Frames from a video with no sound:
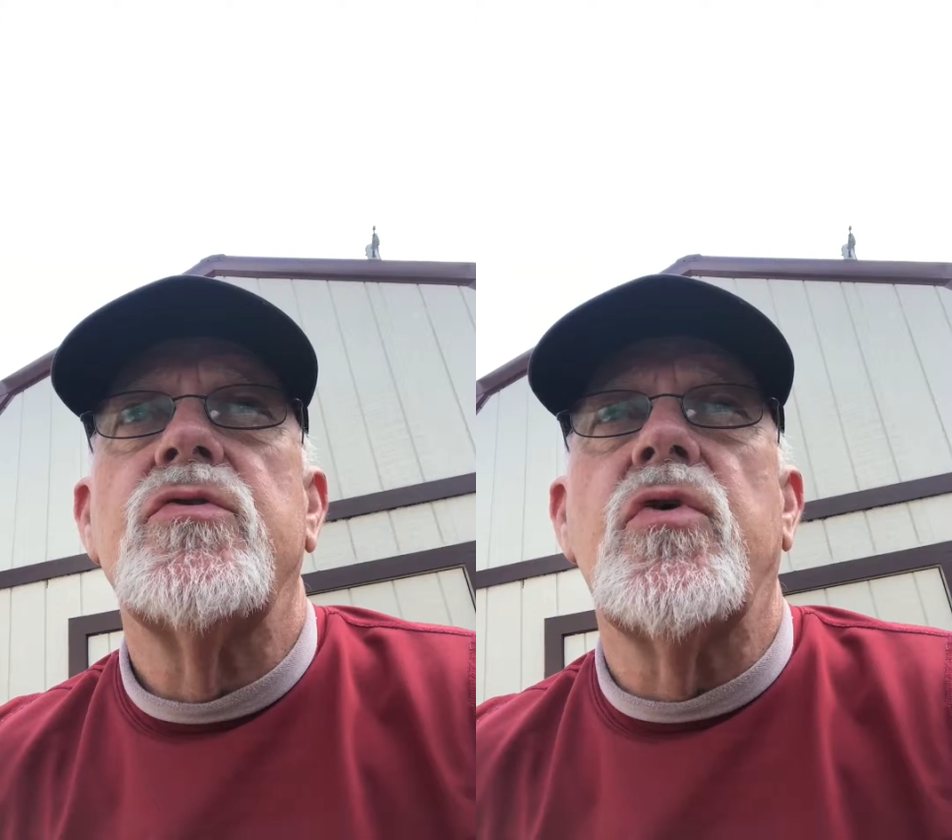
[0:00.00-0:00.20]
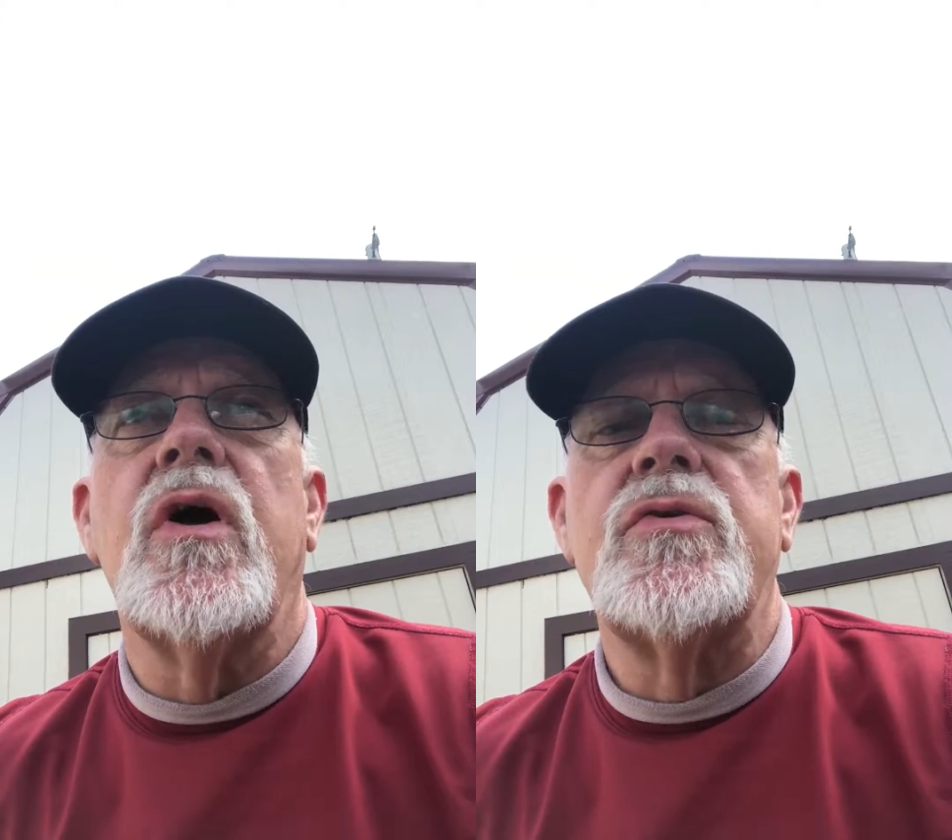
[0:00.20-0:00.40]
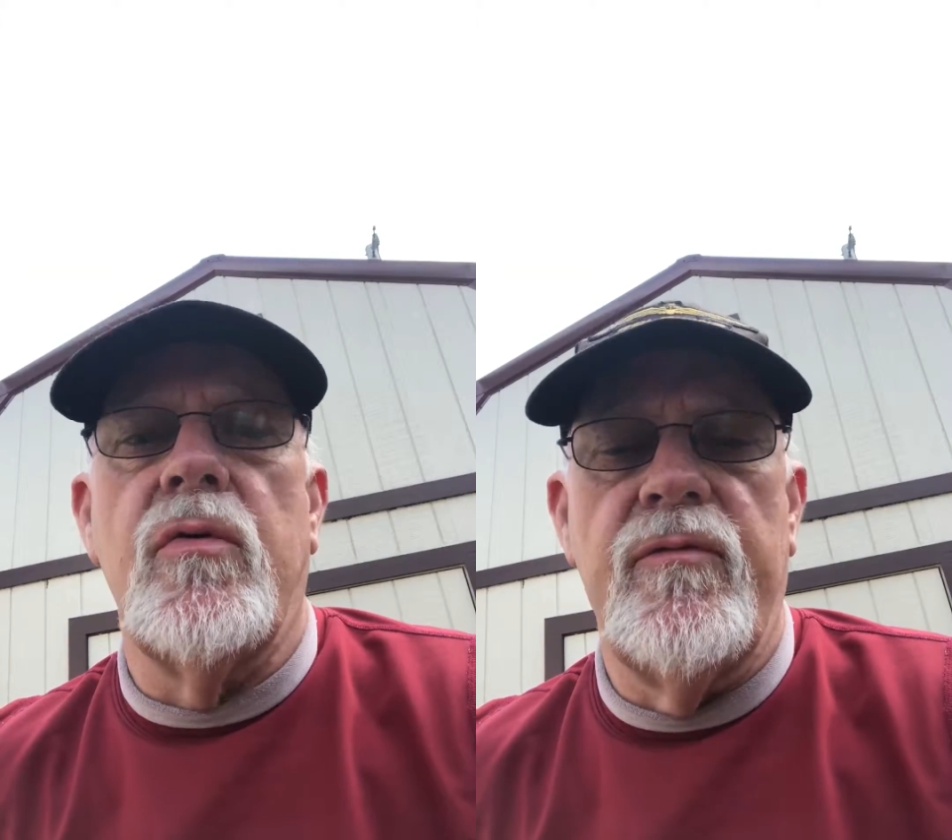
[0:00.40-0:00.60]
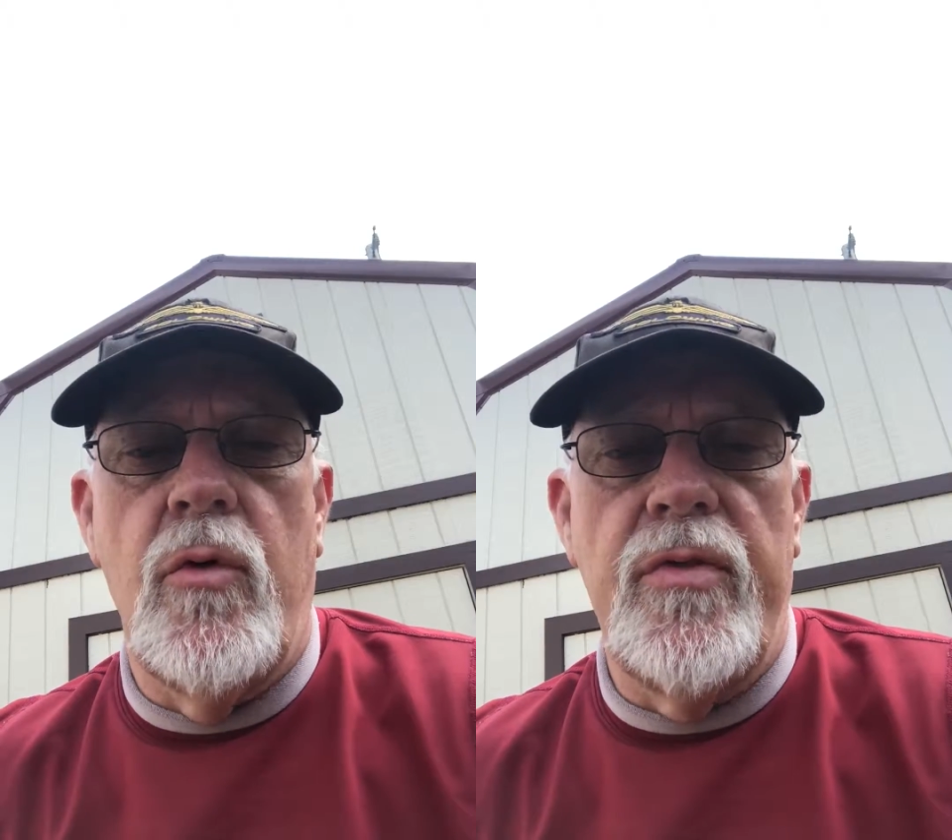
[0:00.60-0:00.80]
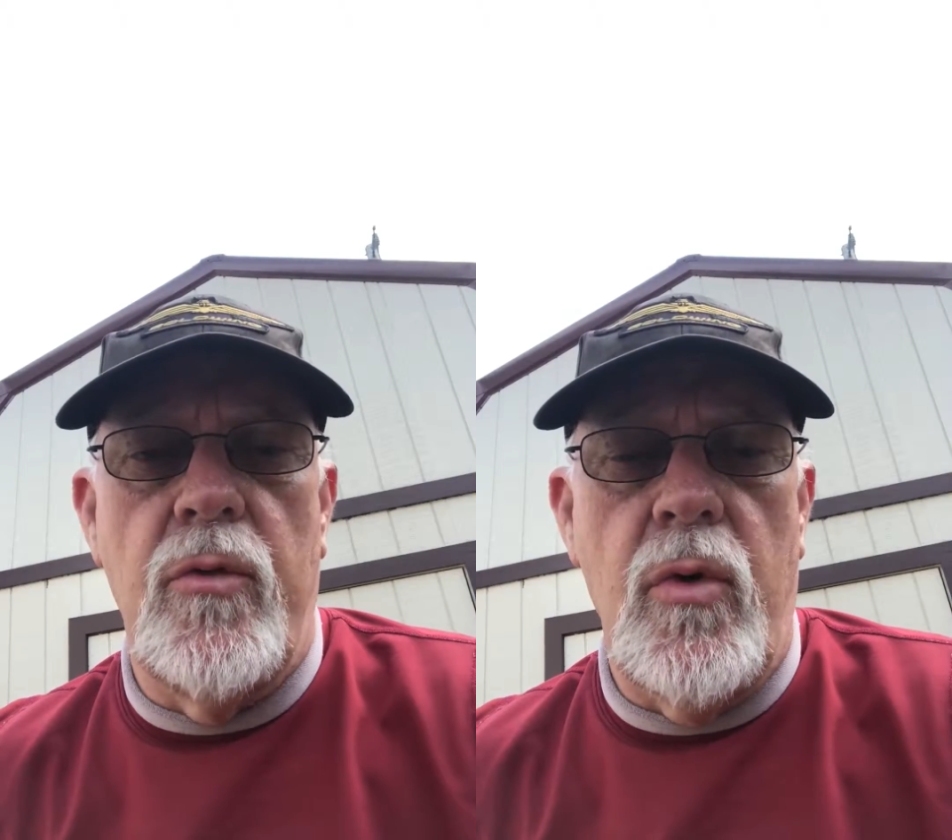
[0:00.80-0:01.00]
trying to
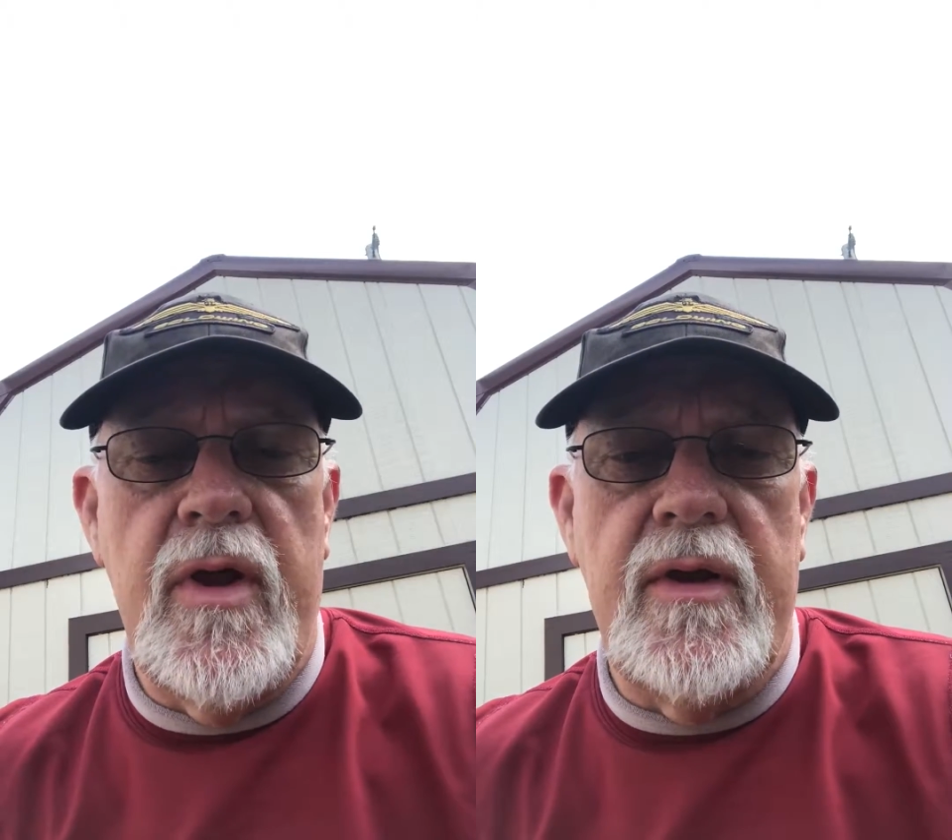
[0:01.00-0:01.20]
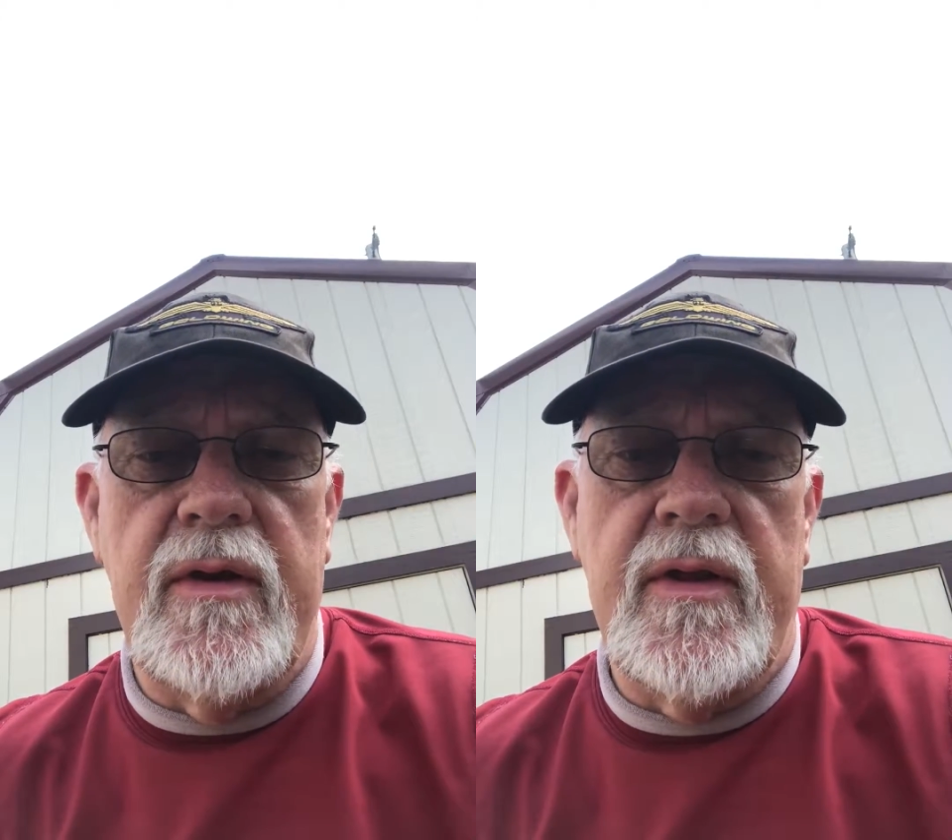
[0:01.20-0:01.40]
avoid the rain